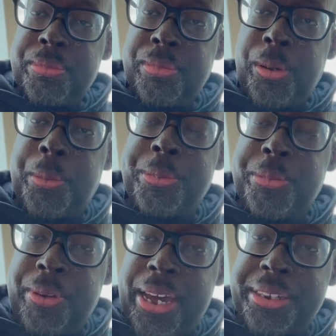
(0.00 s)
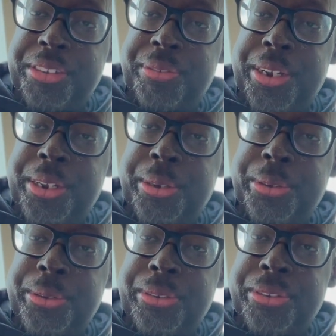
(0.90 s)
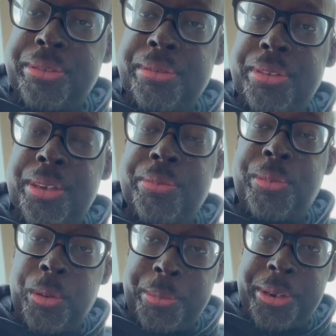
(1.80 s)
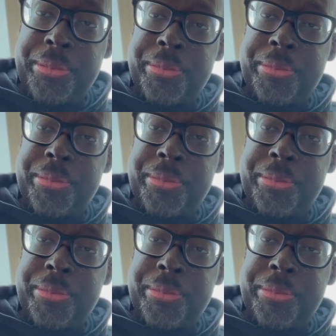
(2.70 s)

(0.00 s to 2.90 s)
Hope you find these videos informative.